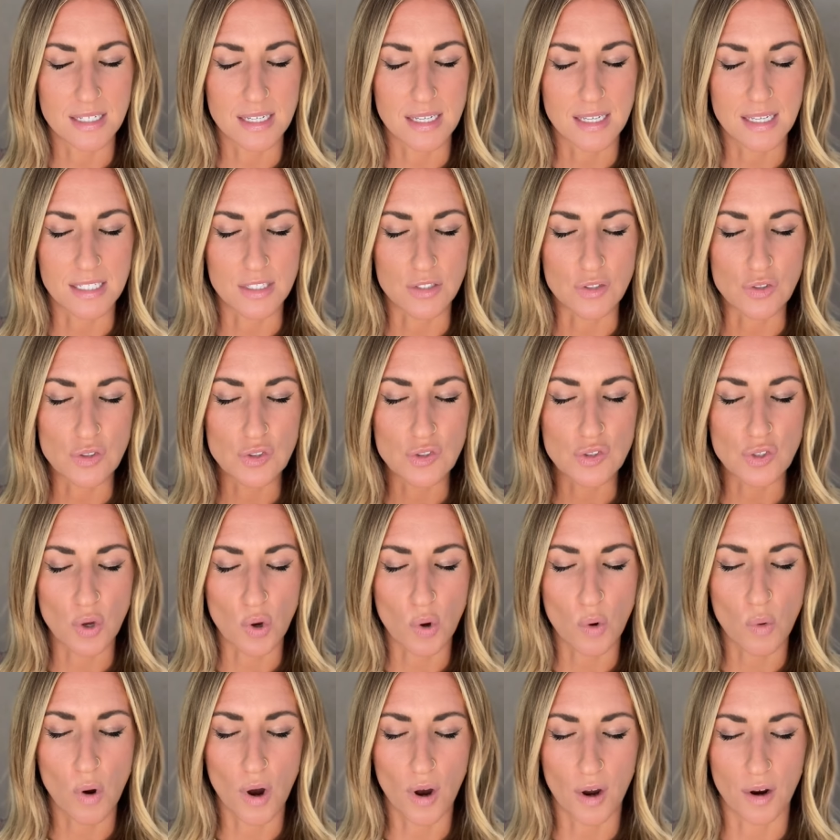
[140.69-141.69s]
it's
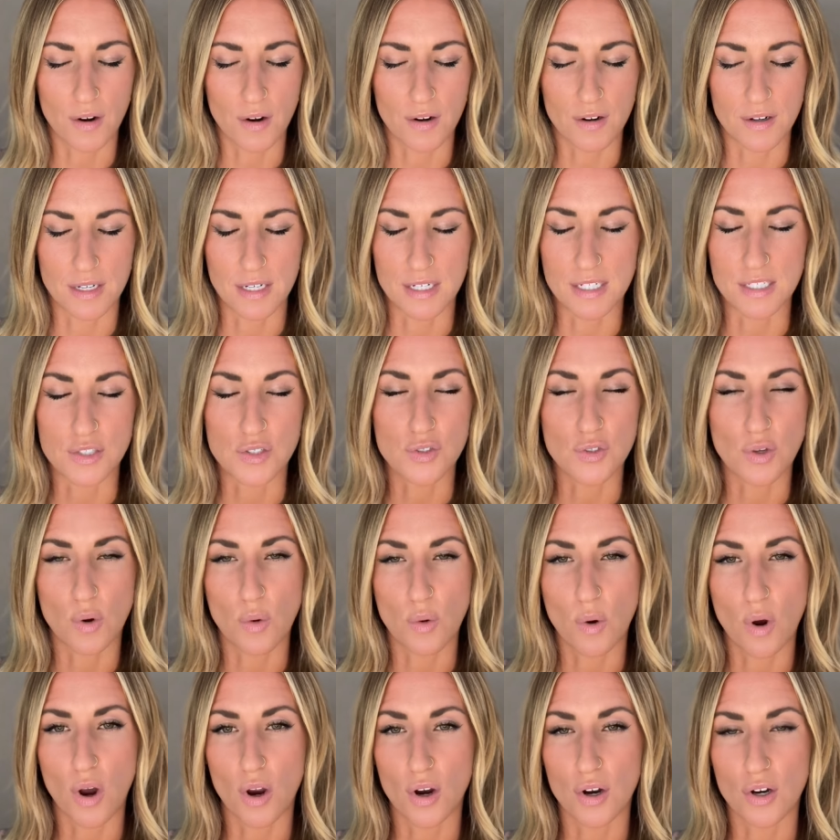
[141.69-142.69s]
so hard, and it's so
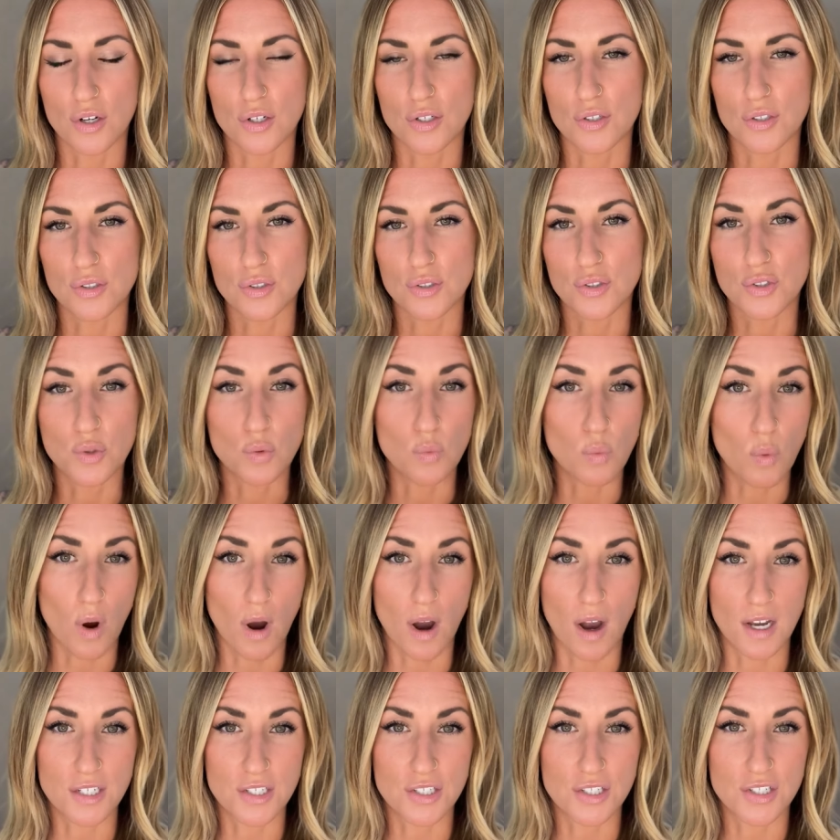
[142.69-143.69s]
hard to
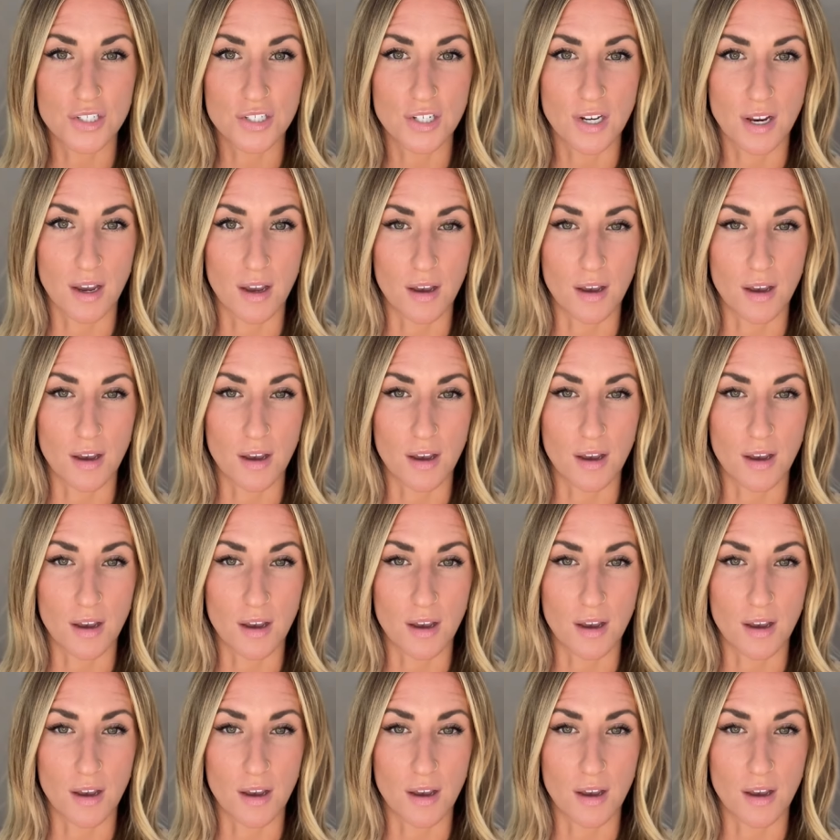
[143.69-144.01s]
watch,